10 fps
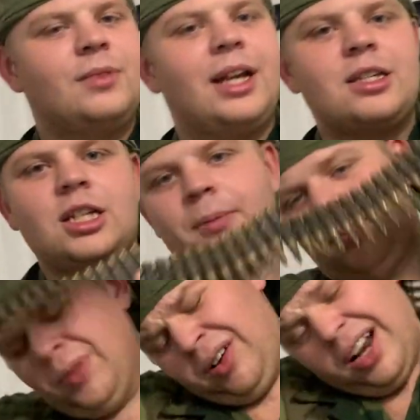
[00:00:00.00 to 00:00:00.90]
Next
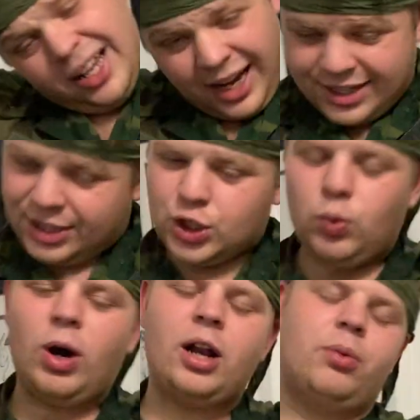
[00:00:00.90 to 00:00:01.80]
up, a lot of guys in the
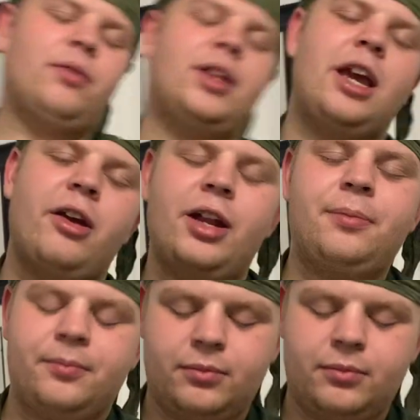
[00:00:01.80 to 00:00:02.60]
squad would have carried